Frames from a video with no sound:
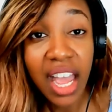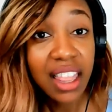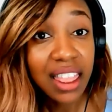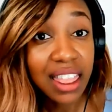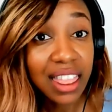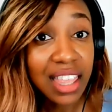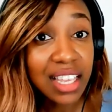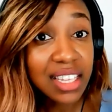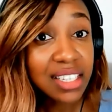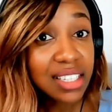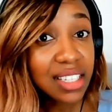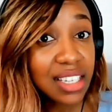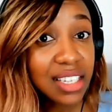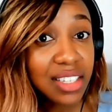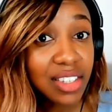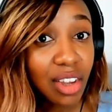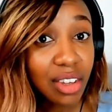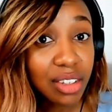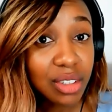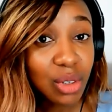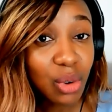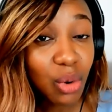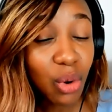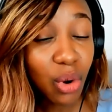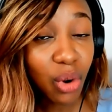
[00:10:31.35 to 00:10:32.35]
This is
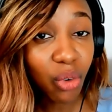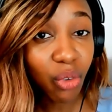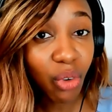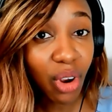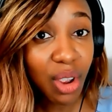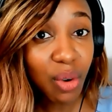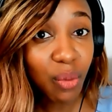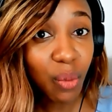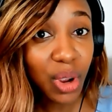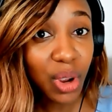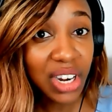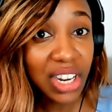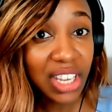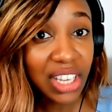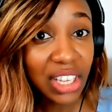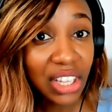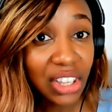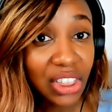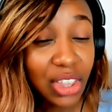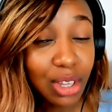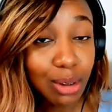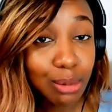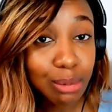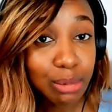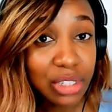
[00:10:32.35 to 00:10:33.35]
also a great way to
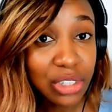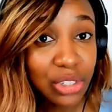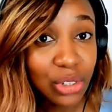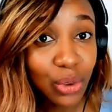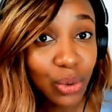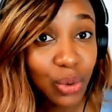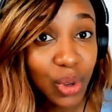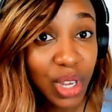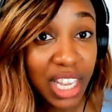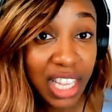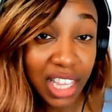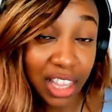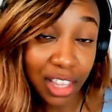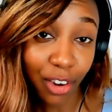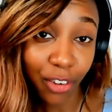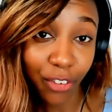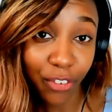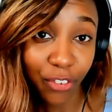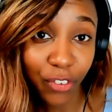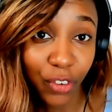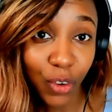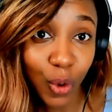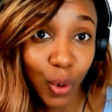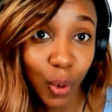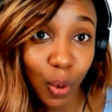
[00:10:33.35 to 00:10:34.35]
get them to eat their
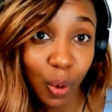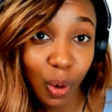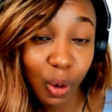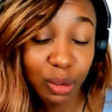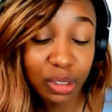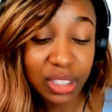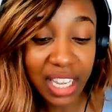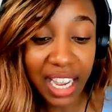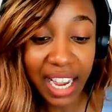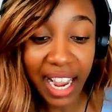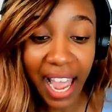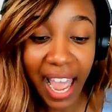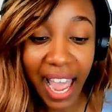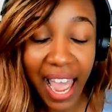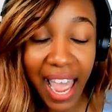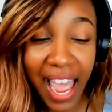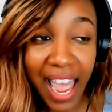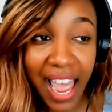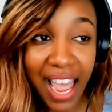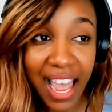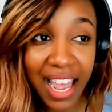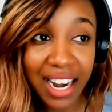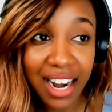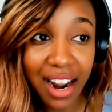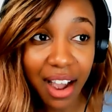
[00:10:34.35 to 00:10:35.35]
foods. Like I
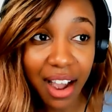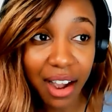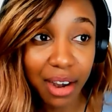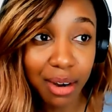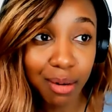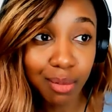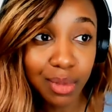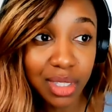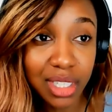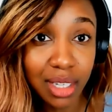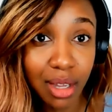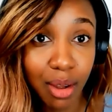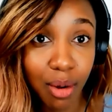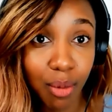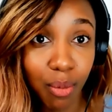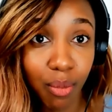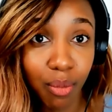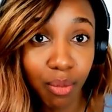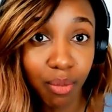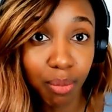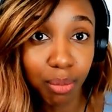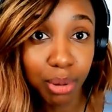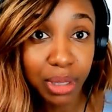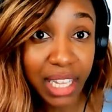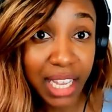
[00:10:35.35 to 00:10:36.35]
had um,
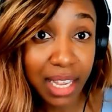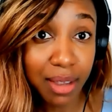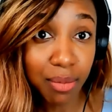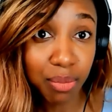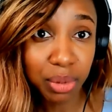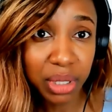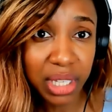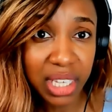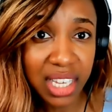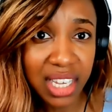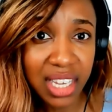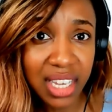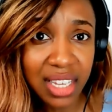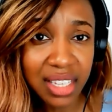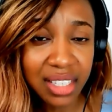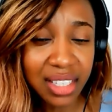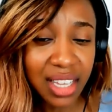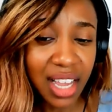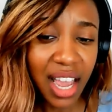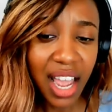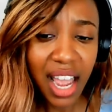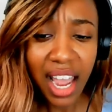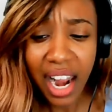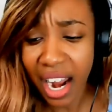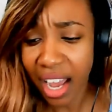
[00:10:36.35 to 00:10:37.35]
some play peas
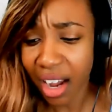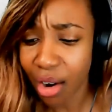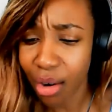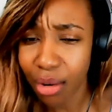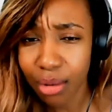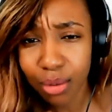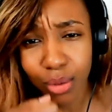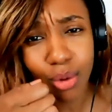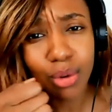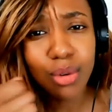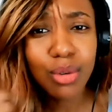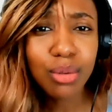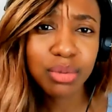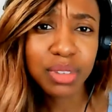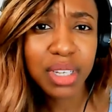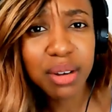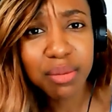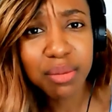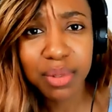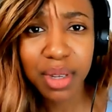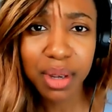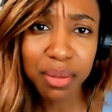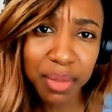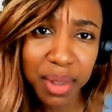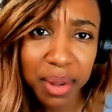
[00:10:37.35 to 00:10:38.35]
and I go, oh, yum,
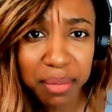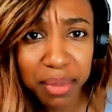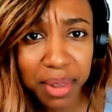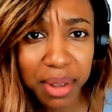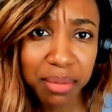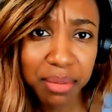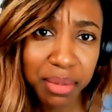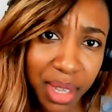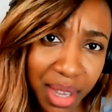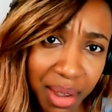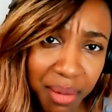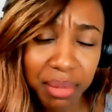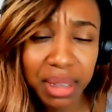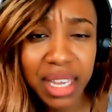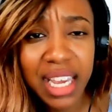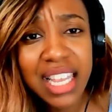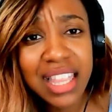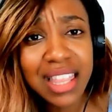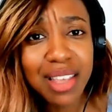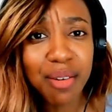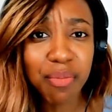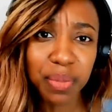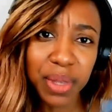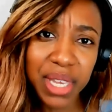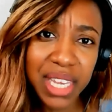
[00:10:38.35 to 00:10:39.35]
yum, yum, yum,
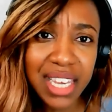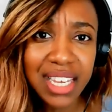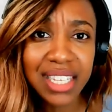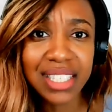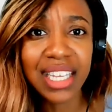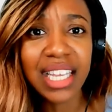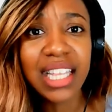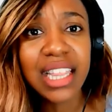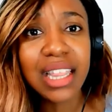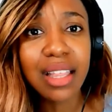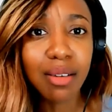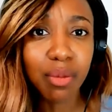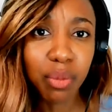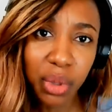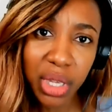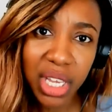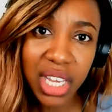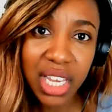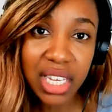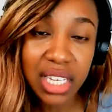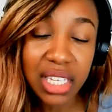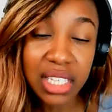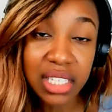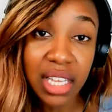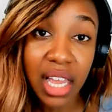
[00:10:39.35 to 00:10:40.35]
eat the peas, eat the
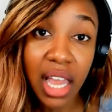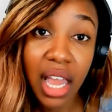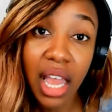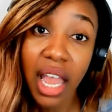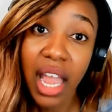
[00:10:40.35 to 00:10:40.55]
peas.